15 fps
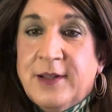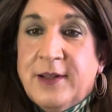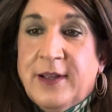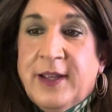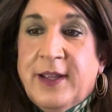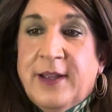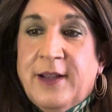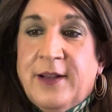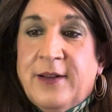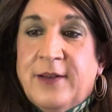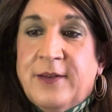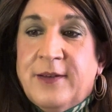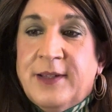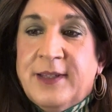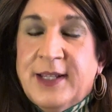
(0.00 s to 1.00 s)
And
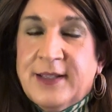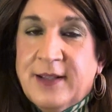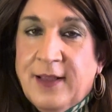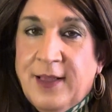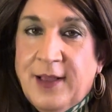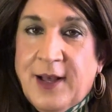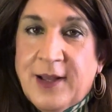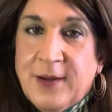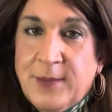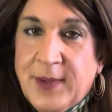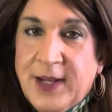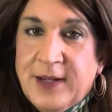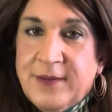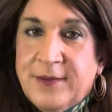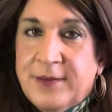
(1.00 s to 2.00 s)
this takes a lot of
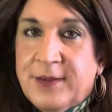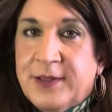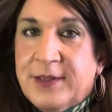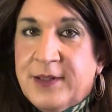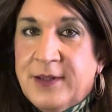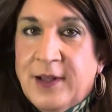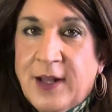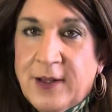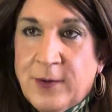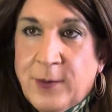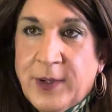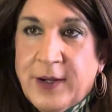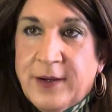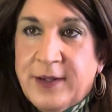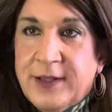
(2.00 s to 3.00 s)
mindfulness and a lot of
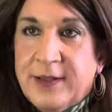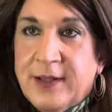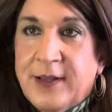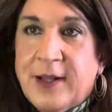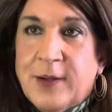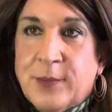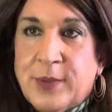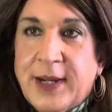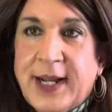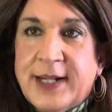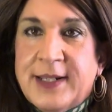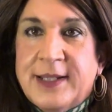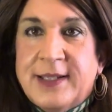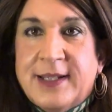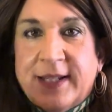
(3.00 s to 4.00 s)
awareness, a lot of
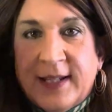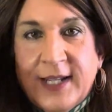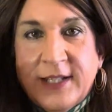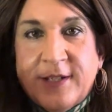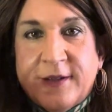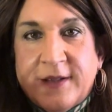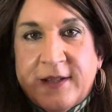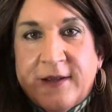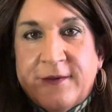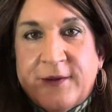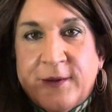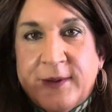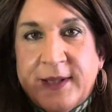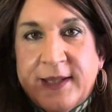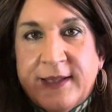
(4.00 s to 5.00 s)
practice to catch yourself
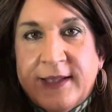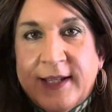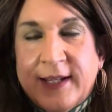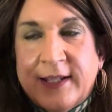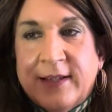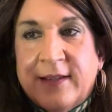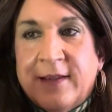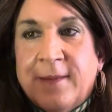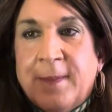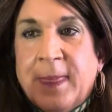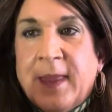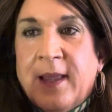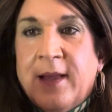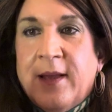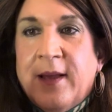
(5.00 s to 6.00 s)
doing these things,
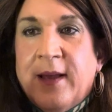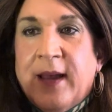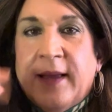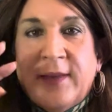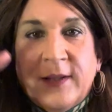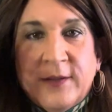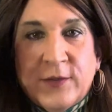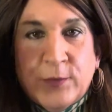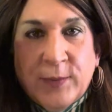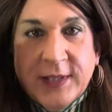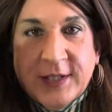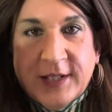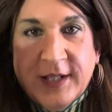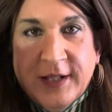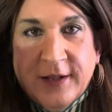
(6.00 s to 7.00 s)
and then
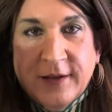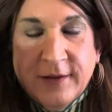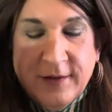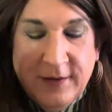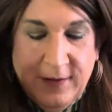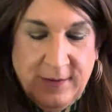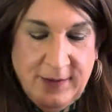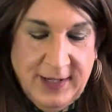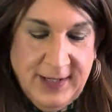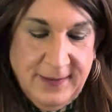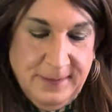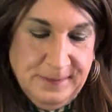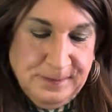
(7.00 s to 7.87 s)
switch gears, right?